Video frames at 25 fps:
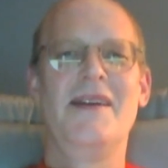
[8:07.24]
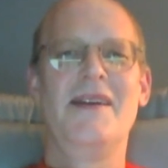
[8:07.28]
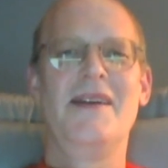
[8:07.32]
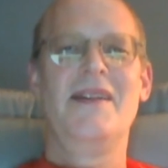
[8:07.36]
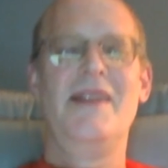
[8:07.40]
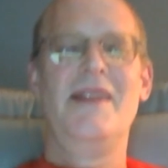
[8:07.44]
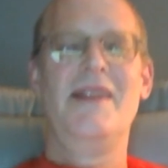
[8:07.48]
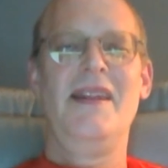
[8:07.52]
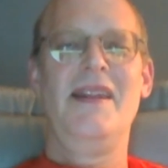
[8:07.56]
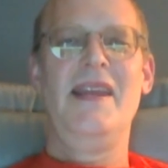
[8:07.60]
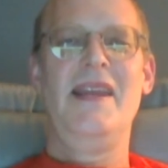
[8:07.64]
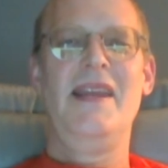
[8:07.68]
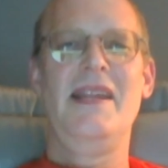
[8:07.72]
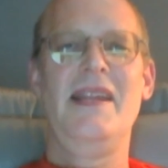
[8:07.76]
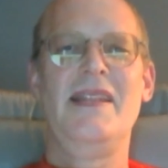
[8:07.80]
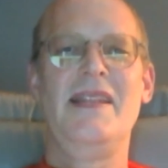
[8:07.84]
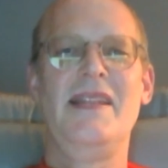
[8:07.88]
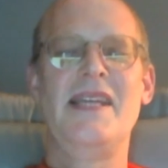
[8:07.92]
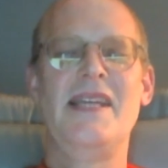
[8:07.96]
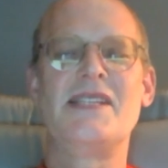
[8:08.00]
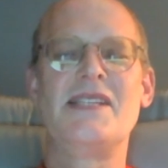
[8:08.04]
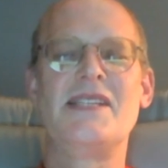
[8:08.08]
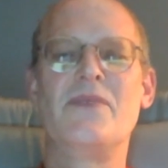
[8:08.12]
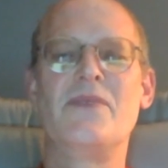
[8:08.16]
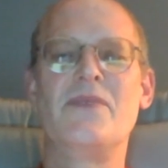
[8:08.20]
Neat.
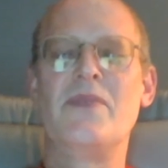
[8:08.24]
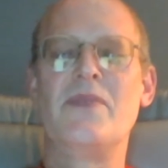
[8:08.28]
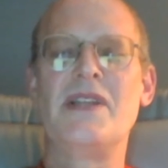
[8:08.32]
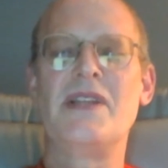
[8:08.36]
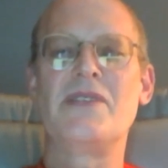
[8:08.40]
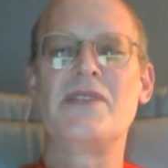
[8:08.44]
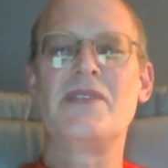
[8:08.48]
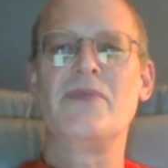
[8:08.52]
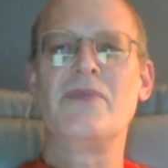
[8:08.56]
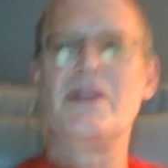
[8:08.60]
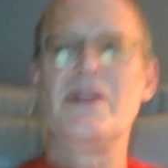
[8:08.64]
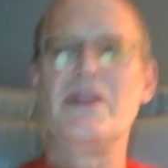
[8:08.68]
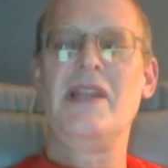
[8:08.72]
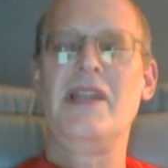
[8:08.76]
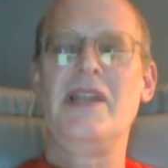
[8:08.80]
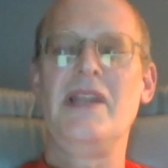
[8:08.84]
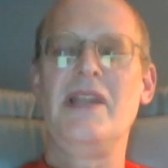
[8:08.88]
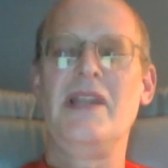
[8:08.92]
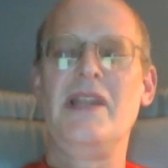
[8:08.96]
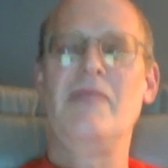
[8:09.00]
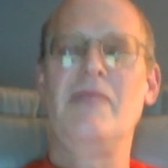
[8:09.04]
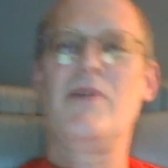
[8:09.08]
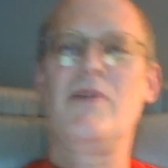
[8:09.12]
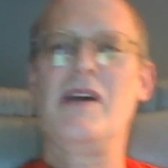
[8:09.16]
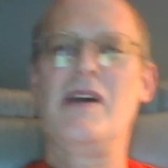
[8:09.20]
That's a really
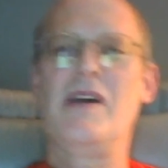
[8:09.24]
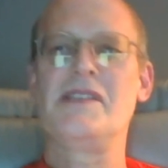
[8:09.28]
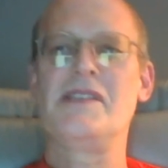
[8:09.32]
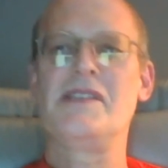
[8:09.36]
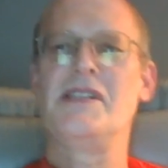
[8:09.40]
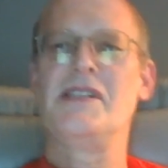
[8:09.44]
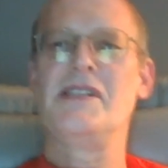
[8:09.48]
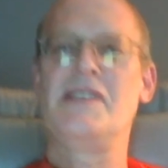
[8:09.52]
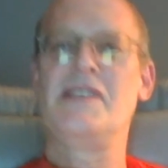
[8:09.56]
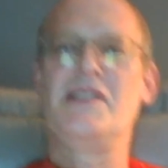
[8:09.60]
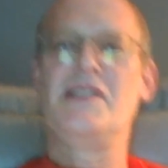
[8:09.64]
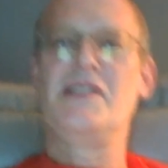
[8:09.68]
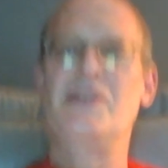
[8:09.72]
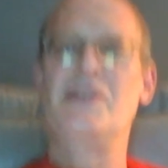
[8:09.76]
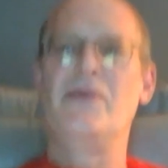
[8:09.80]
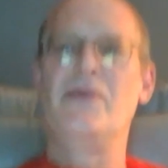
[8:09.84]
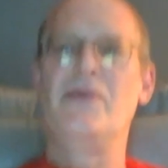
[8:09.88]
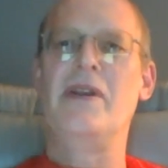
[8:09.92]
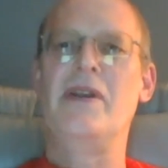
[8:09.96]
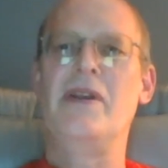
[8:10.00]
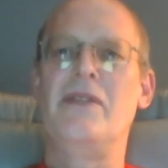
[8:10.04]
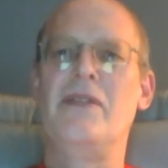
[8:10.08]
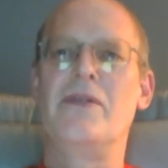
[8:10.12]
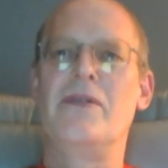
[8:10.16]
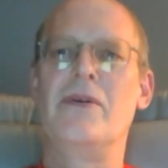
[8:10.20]
neat process that you
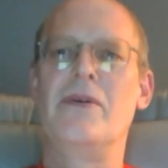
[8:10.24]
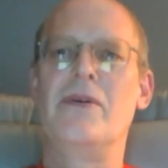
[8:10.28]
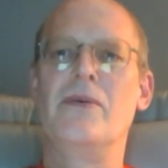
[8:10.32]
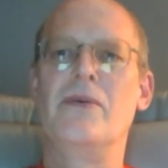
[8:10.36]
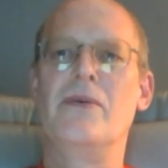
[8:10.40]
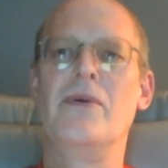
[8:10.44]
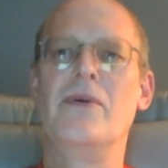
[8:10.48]
went through.